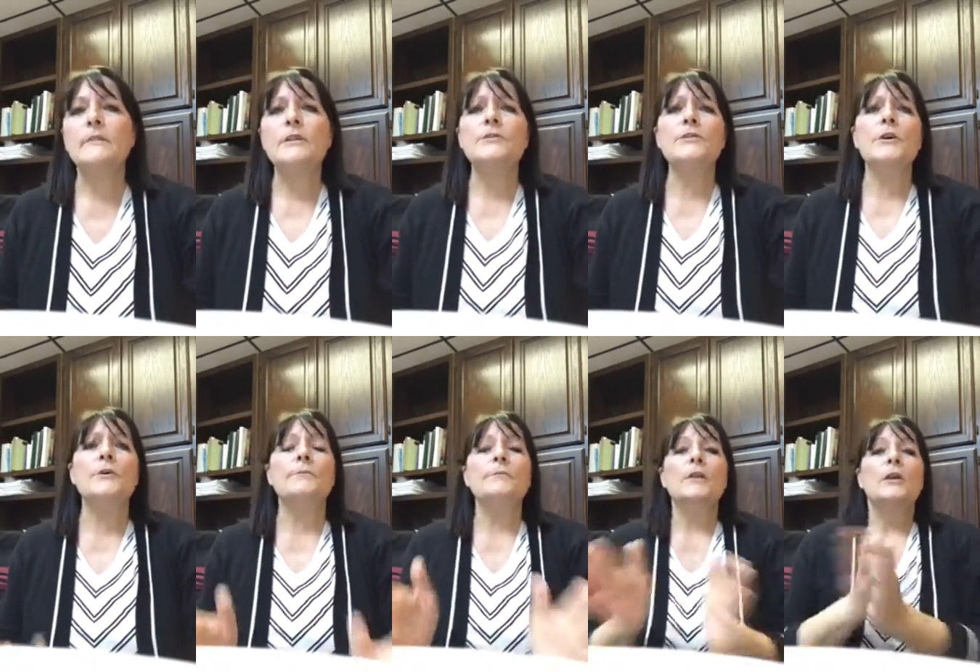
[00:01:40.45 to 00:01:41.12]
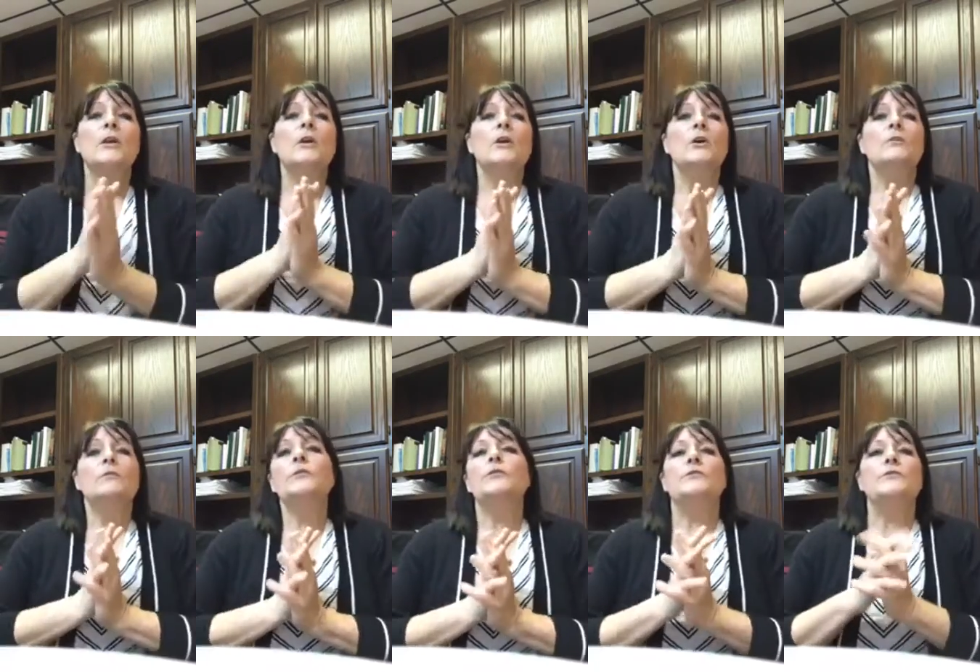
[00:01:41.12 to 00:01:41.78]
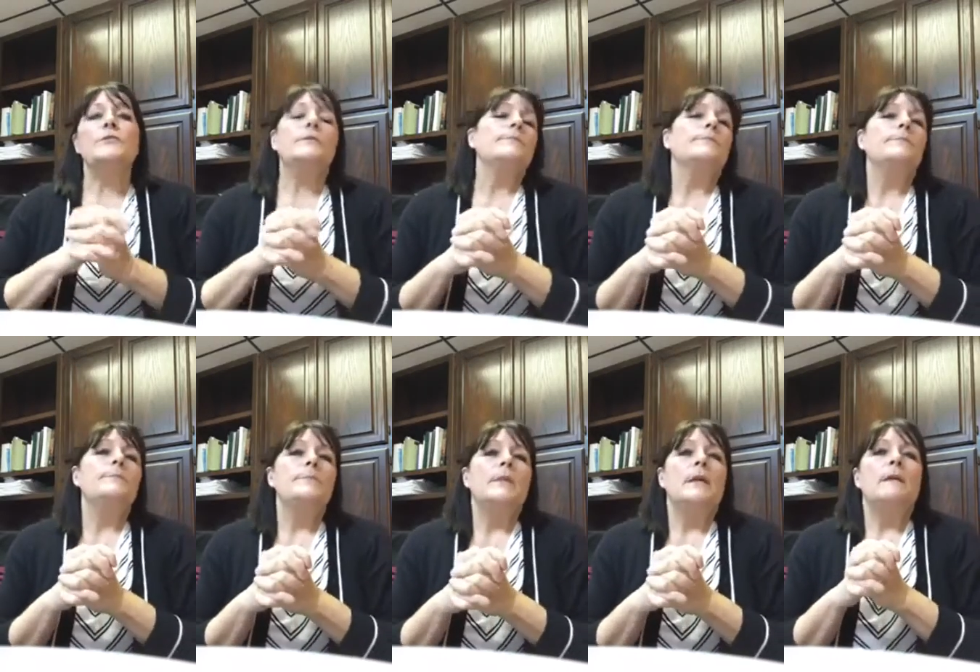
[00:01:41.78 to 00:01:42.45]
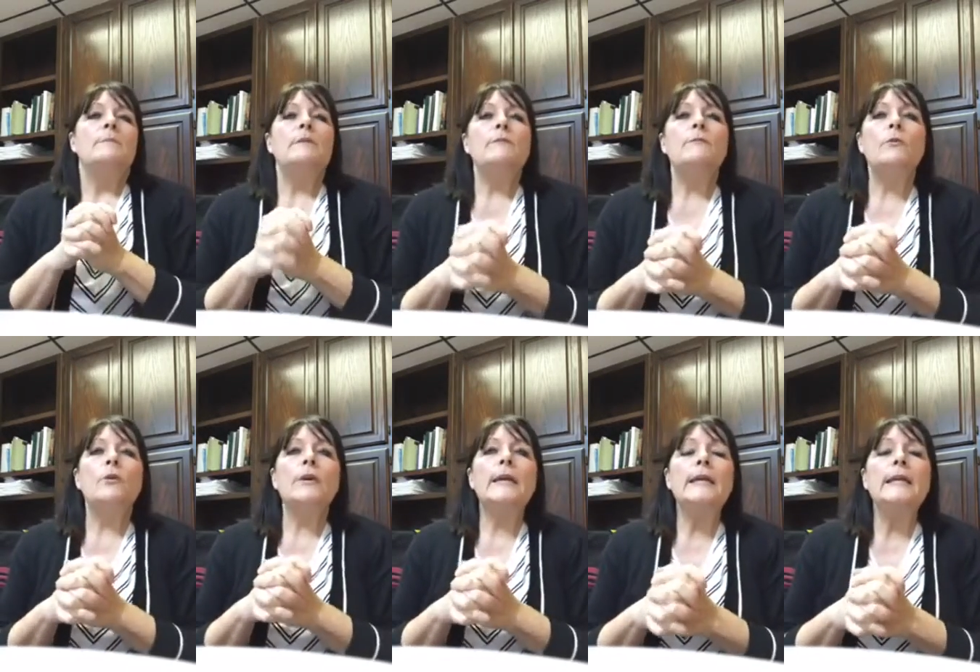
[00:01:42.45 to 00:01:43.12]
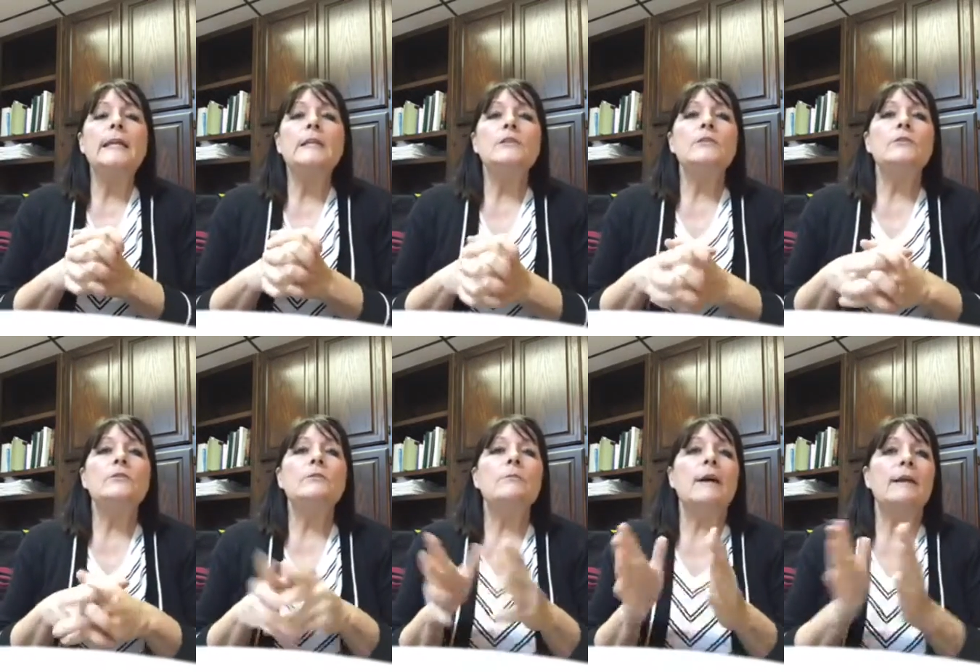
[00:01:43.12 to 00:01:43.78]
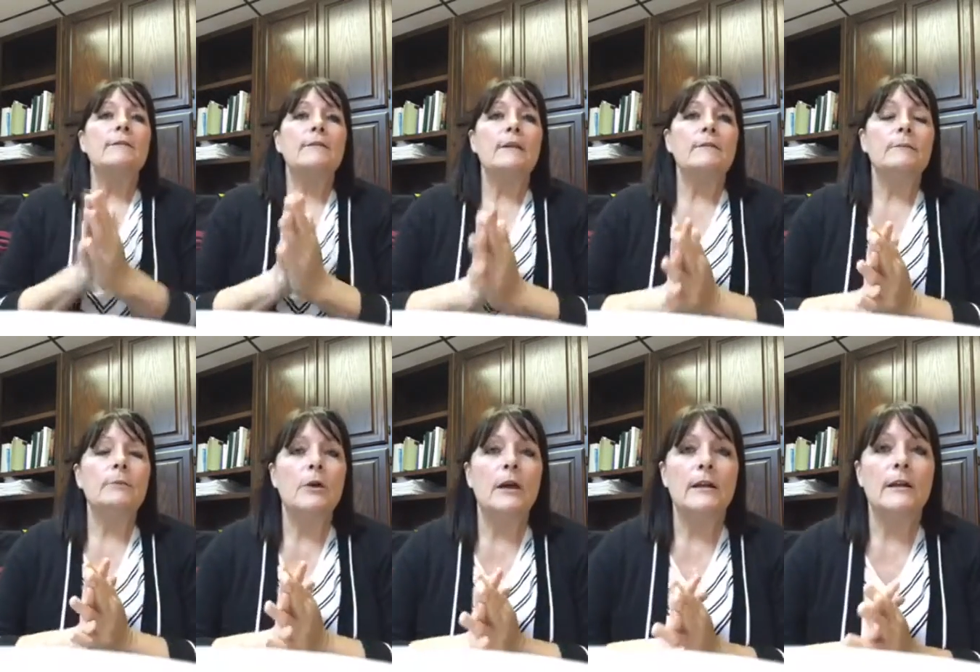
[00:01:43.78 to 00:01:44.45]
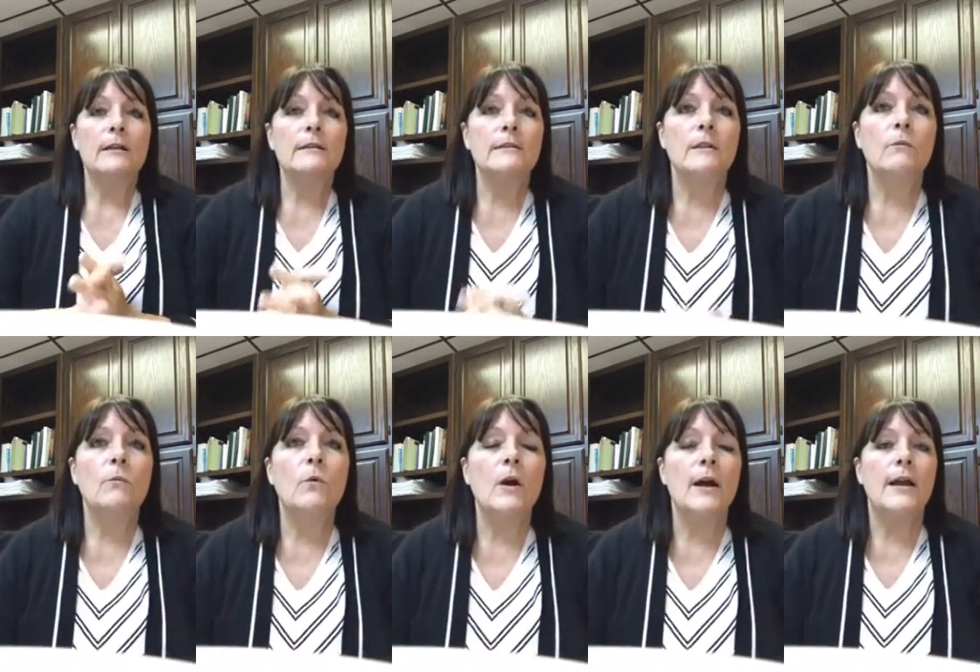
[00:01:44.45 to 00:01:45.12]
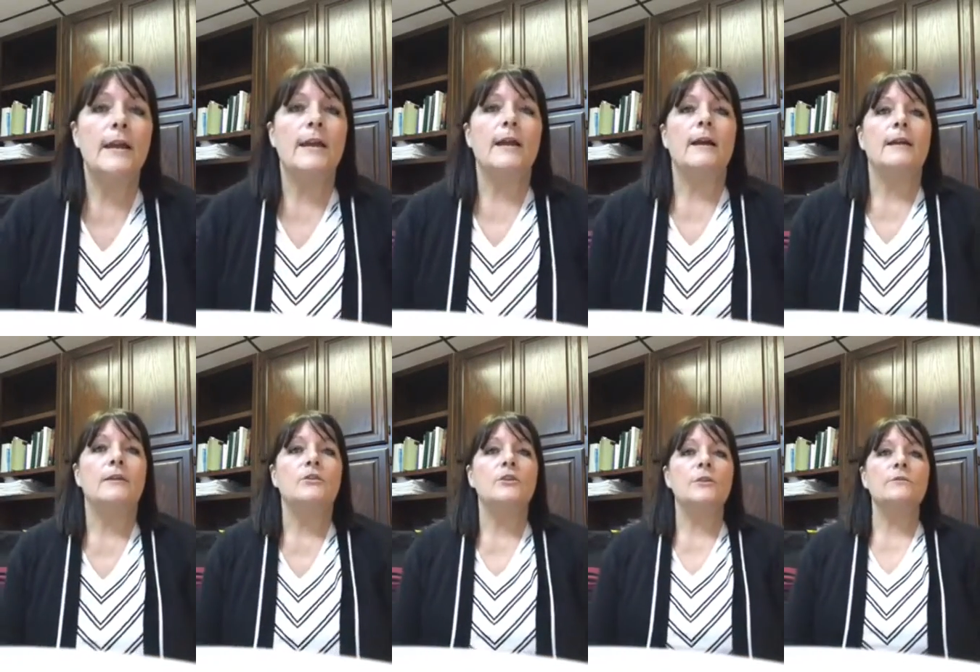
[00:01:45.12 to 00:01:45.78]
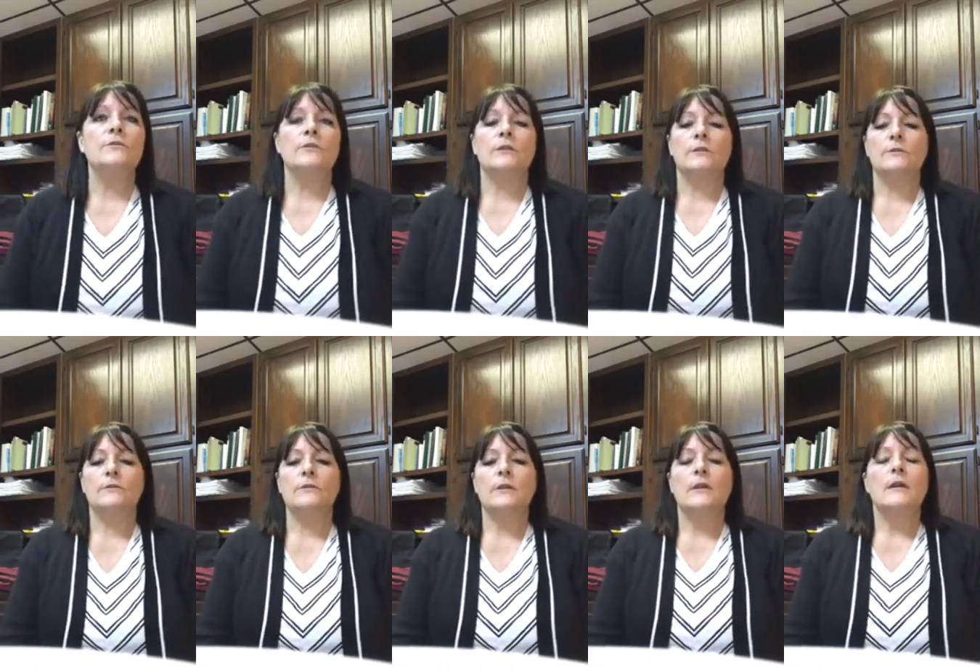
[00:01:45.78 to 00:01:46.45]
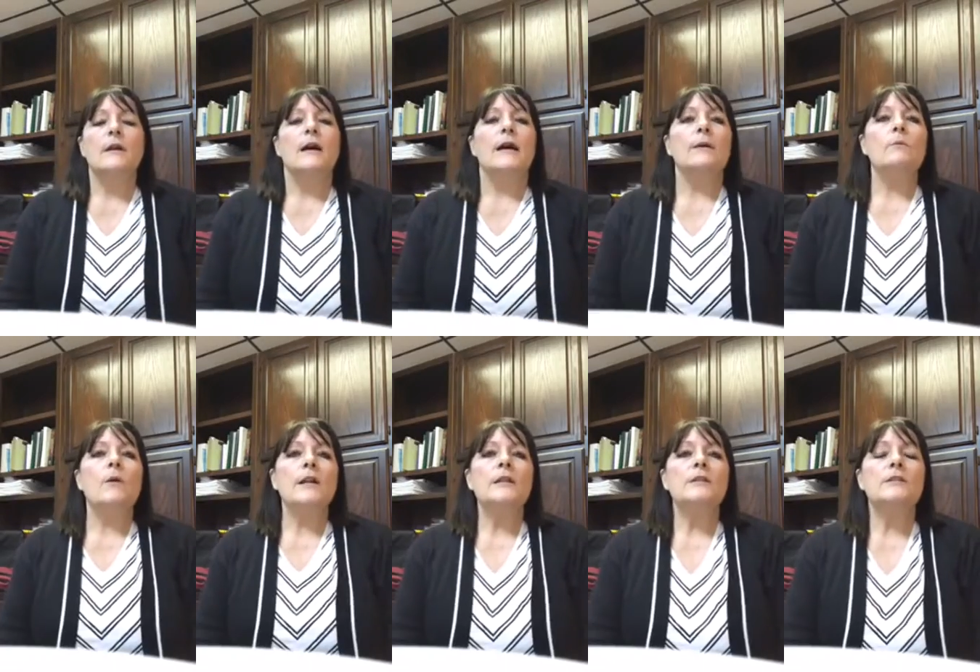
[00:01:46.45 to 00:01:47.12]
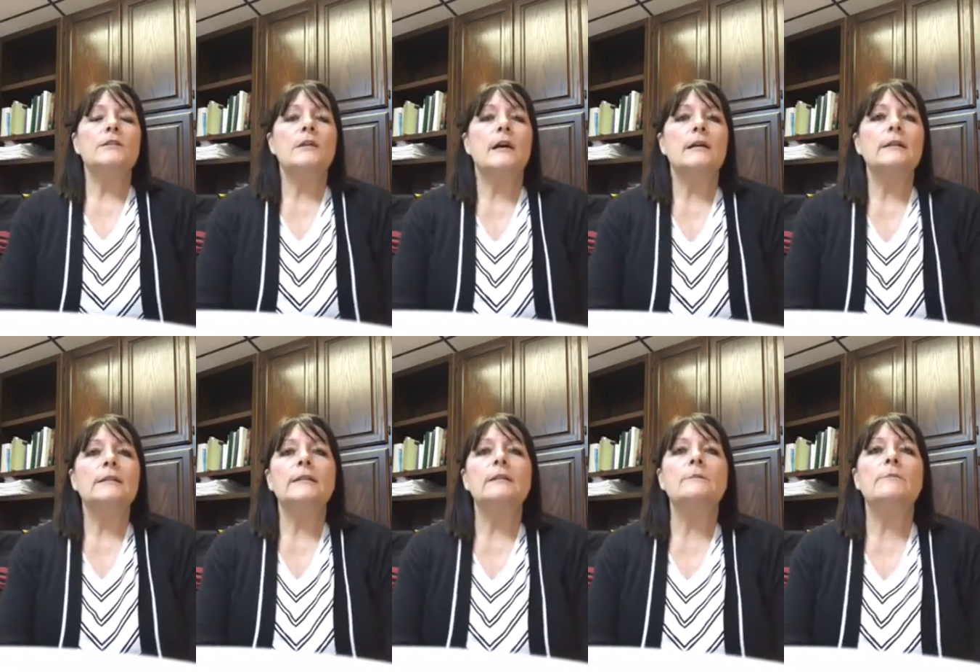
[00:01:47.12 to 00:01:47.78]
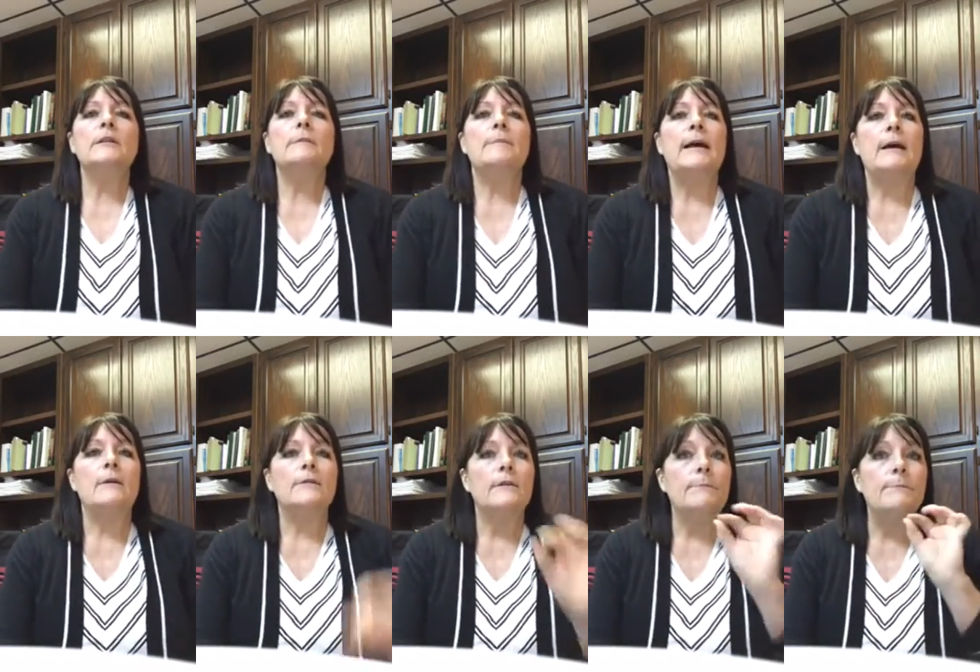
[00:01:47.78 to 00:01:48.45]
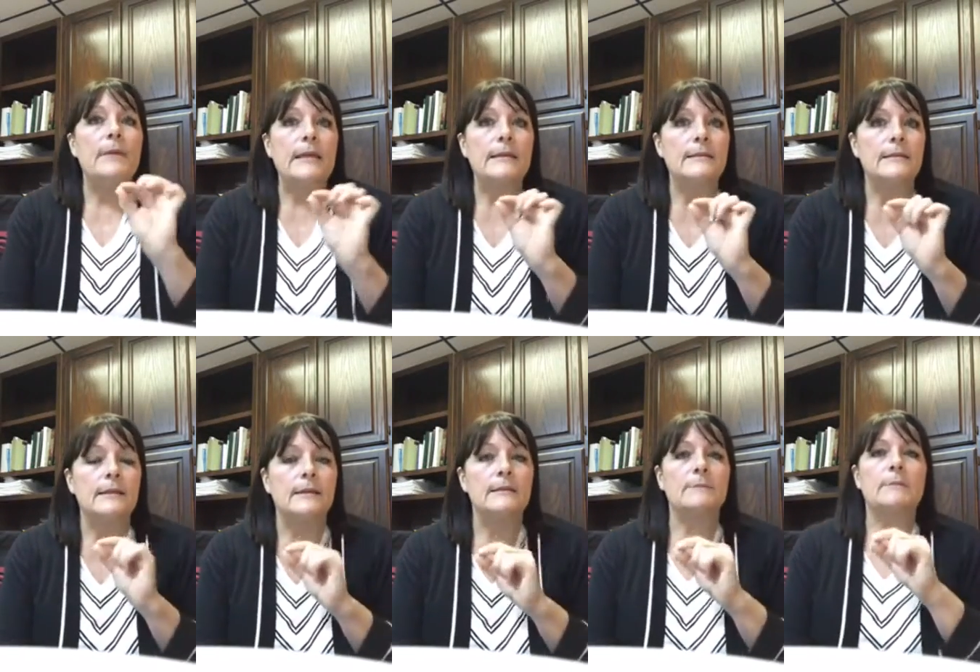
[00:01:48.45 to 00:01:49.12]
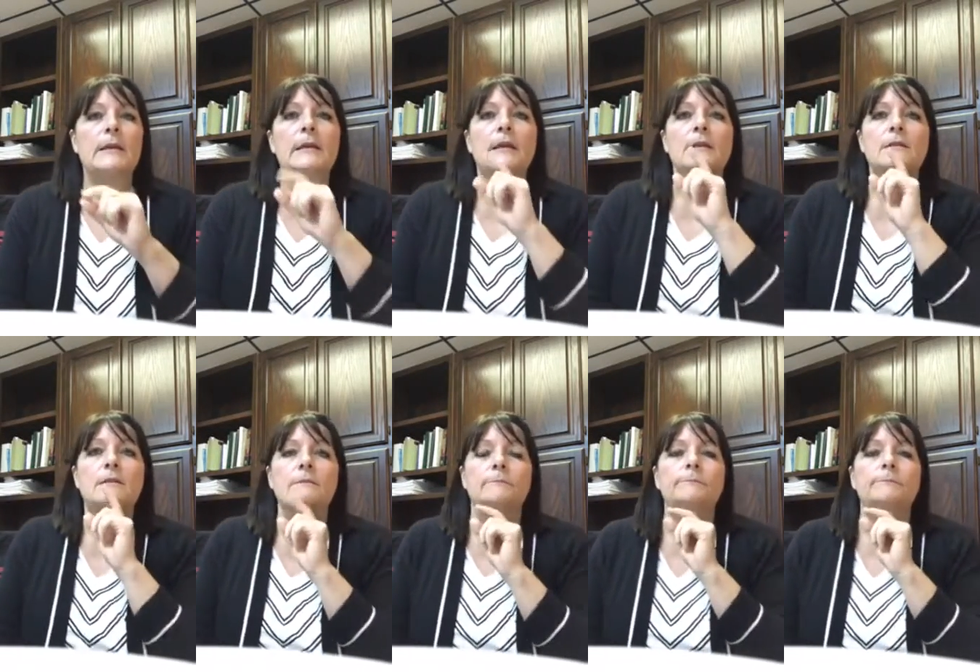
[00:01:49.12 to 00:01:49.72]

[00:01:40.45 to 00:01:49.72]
So first, before I get into my favorite products and why I chose those, I want to just talk a little bit about the basics because,